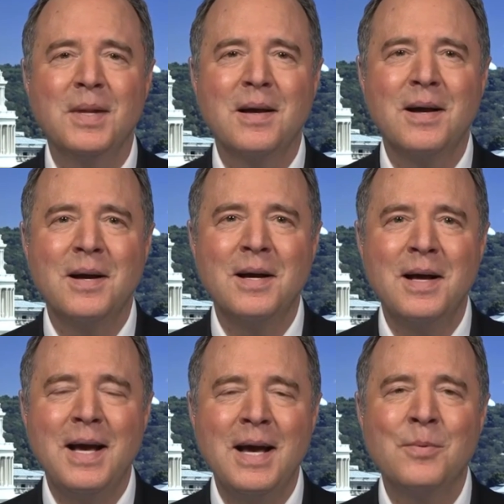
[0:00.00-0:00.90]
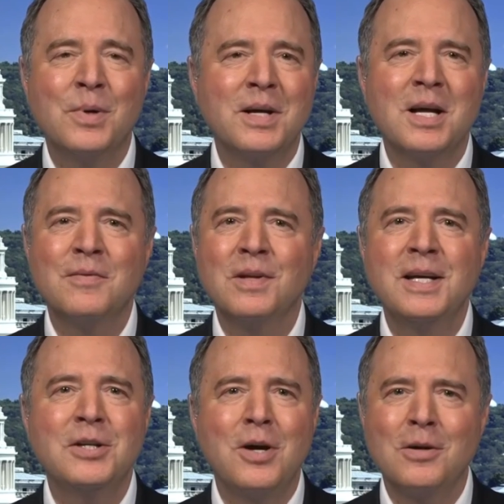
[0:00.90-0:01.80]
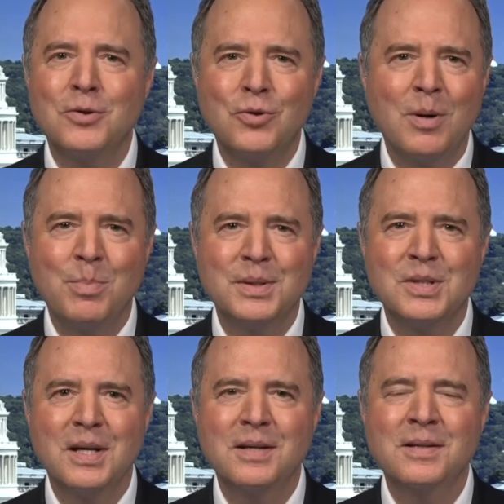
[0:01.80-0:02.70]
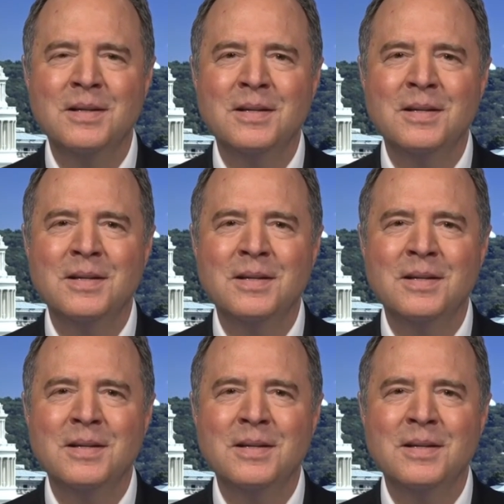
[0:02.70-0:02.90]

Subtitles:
and what kind of a league Donald Trump is in.